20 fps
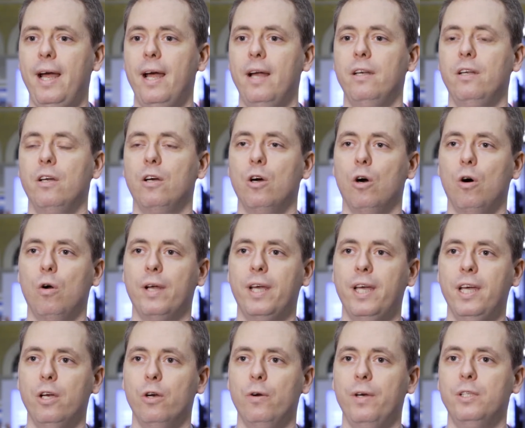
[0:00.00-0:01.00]
And the goal
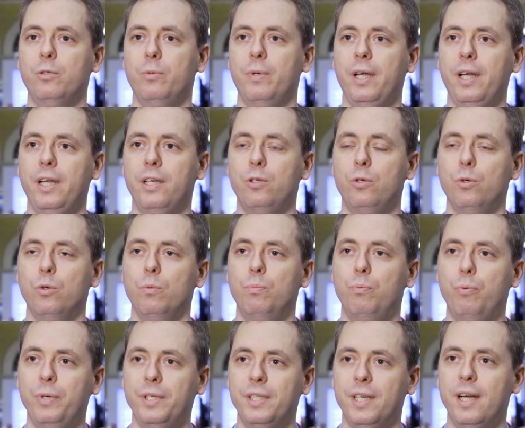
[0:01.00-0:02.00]
here is really
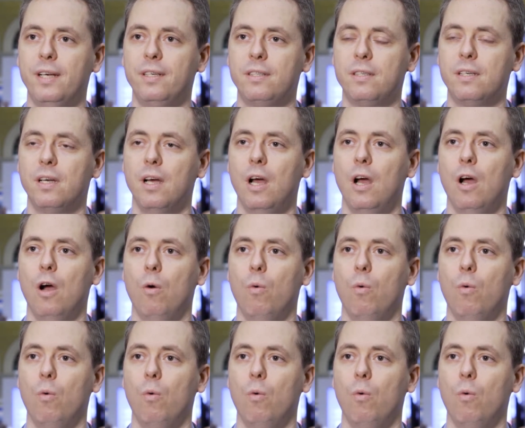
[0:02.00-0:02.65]
to present